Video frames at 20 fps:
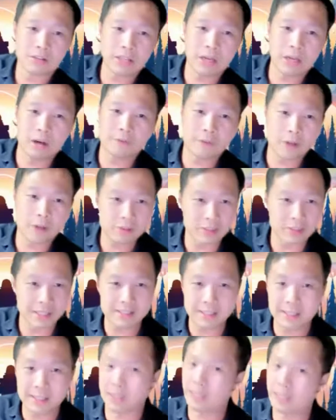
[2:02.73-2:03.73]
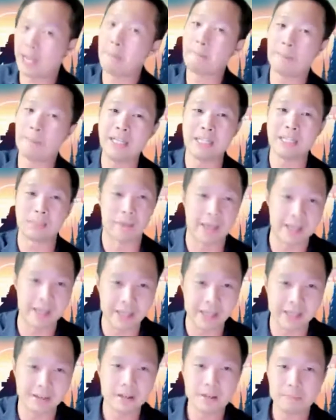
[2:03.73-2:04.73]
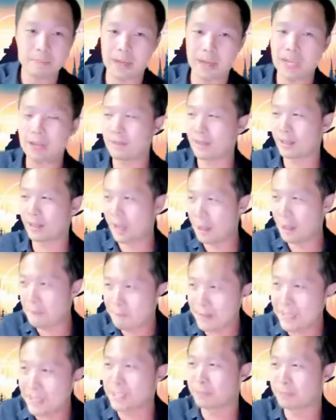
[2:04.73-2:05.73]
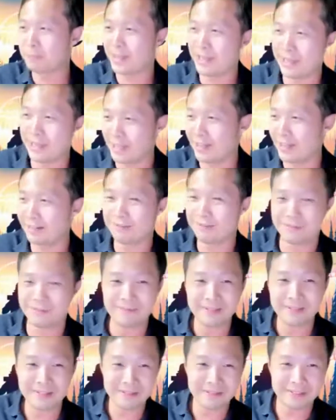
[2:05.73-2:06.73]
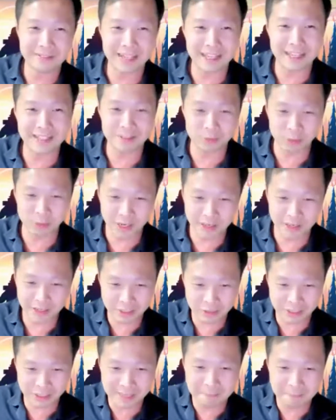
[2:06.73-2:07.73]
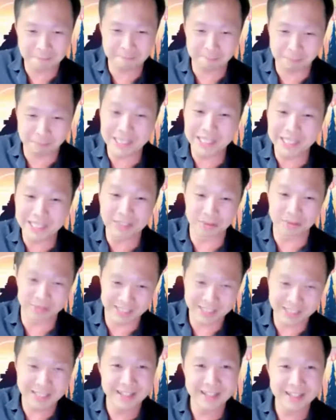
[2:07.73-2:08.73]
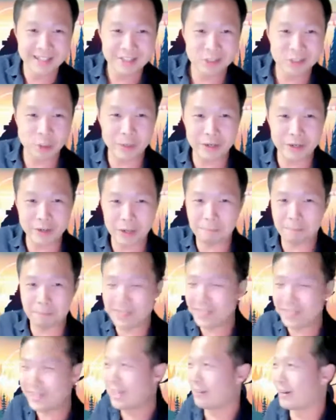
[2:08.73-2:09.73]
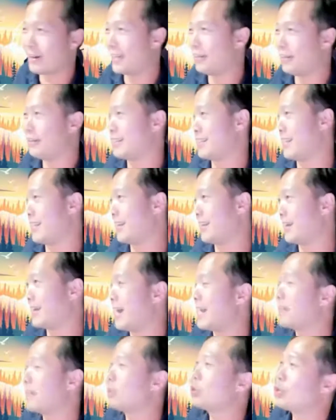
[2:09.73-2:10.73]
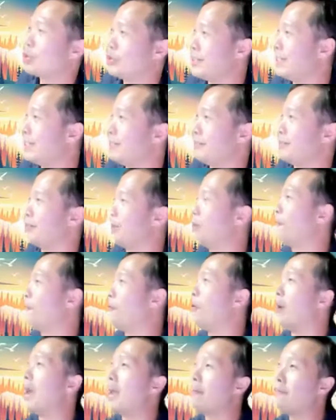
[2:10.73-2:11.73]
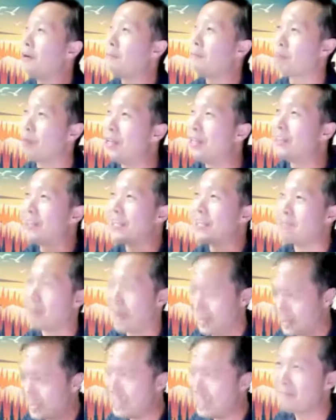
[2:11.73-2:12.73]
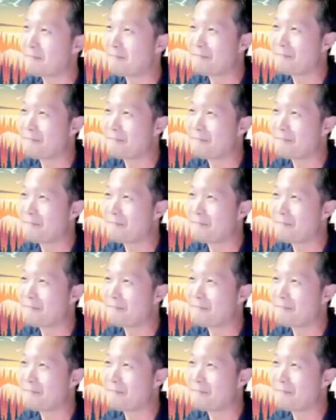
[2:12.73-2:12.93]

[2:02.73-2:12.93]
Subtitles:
now, of course, you can say the company is paying it, but if the company is paying it, that you are actually bleeding, you see. So when you are bleeding, right, it's like a country, you know, forever printing money